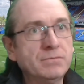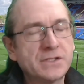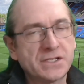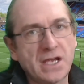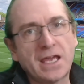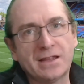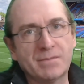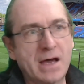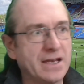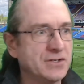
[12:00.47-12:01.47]
saying the
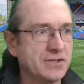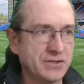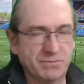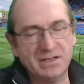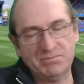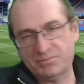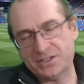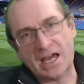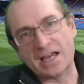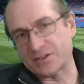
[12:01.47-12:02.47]
manager should be
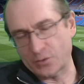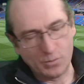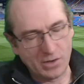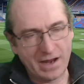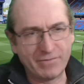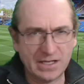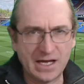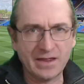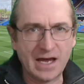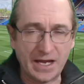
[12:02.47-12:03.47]
sacked or whatever
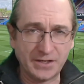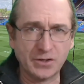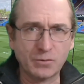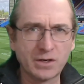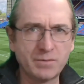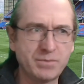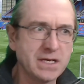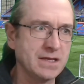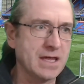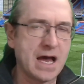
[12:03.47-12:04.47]
like that. I don't want to
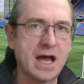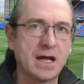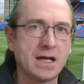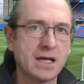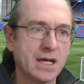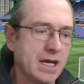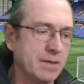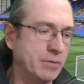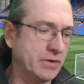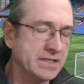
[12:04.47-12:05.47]
be that.
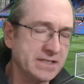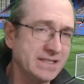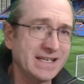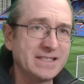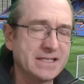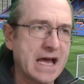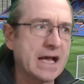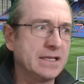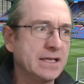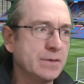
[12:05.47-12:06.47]
But this is
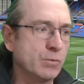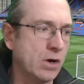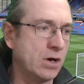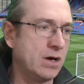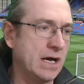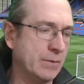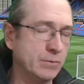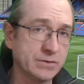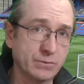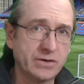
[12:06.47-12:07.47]
exactly what I
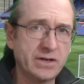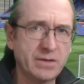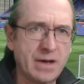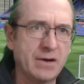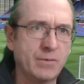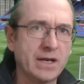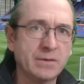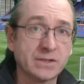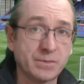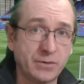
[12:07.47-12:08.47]
was worried about when he
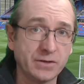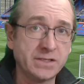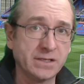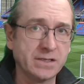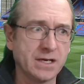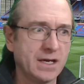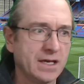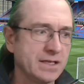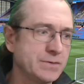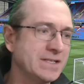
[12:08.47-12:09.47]
was appointed.
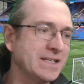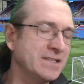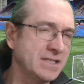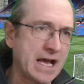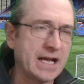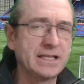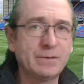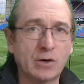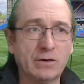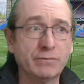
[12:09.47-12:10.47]
This was exactly
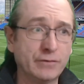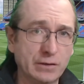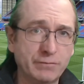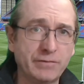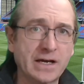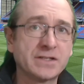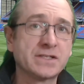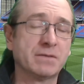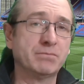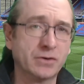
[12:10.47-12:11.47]
what Fulham fans
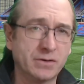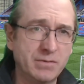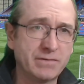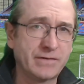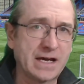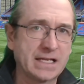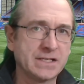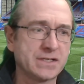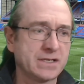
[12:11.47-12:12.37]
and Bournemouth fans